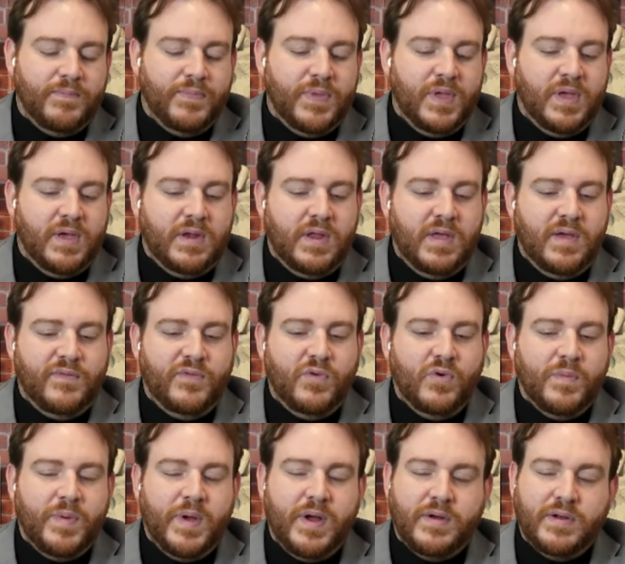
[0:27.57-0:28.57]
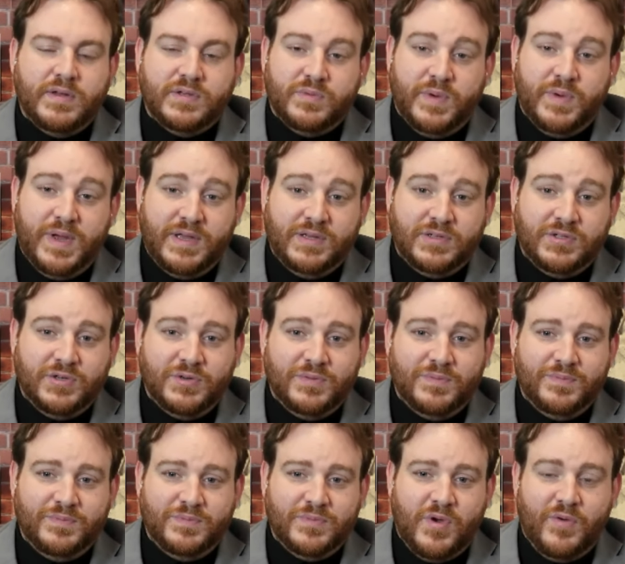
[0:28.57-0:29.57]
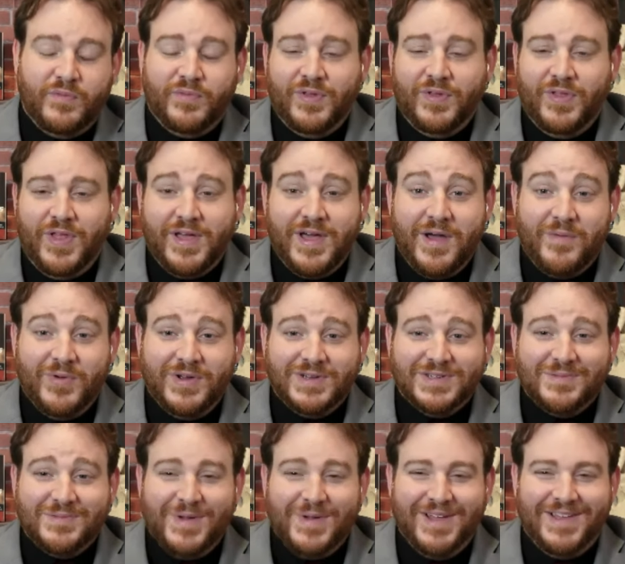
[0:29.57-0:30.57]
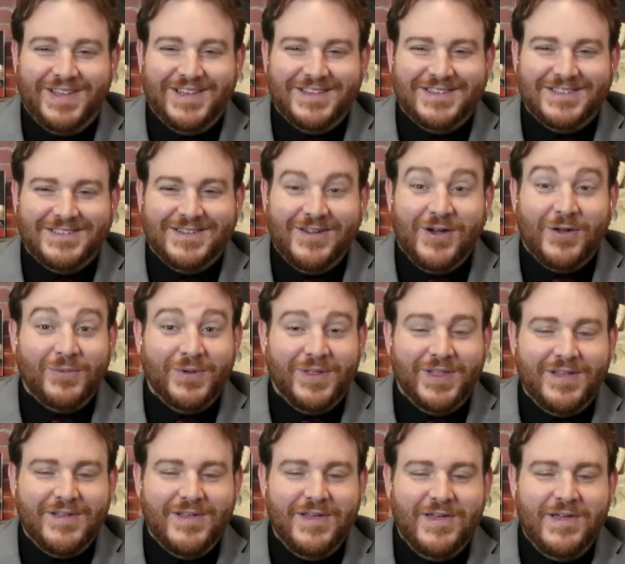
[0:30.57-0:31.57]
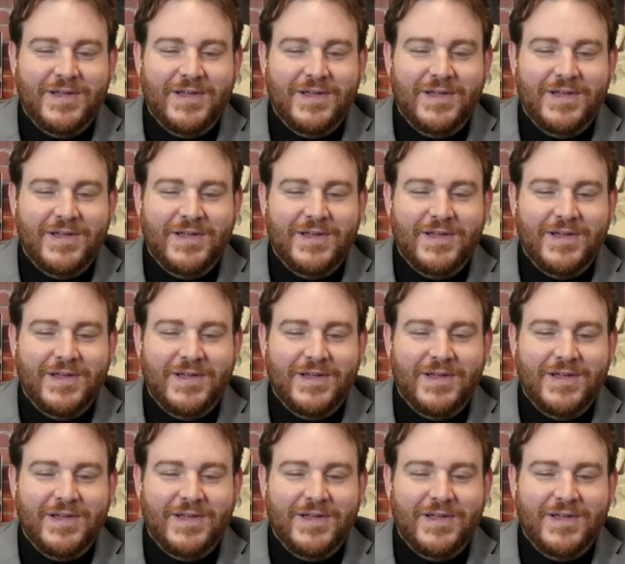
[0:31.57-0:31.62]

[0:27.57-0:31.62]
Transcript: And if your parents raise you, hopefully, like I'm raising my kids, God willing,